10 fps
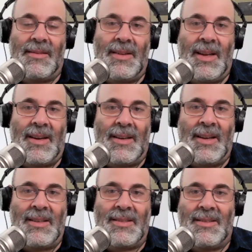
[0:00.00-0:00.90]
Yeah.
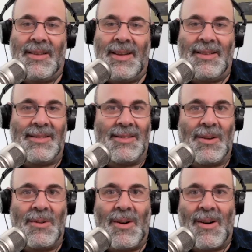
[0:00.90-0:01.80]
It's
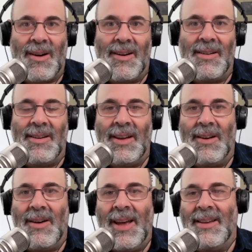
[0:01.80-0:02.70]
so hard,
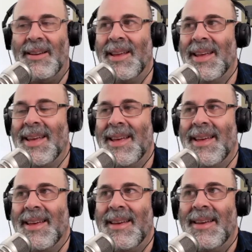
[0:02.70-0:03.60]
and
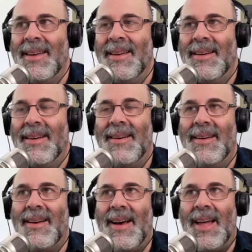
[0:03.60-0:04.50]

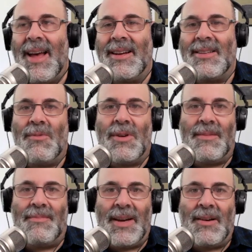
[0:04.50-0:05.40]
I got to say, one of
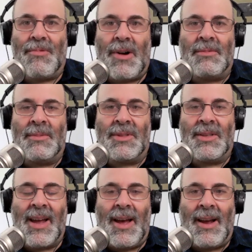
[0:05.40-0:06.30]
the bigger problems
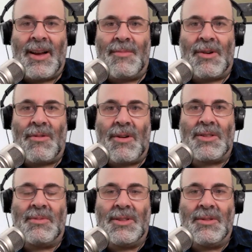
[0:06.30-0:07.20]
I come
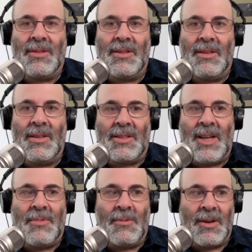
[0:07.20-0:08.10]
across when doing this
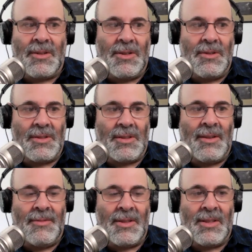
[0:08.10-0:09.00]
type of work too, is
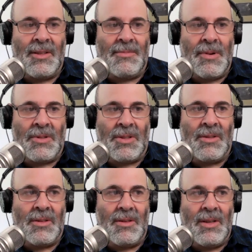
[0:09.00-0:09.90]
convincing the
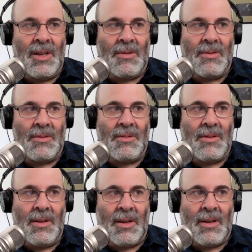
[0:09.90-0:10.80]
person,
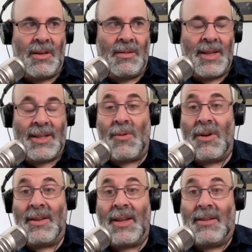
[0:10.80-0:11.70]
that they
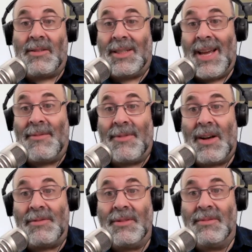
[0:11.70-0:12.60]
want to get involved,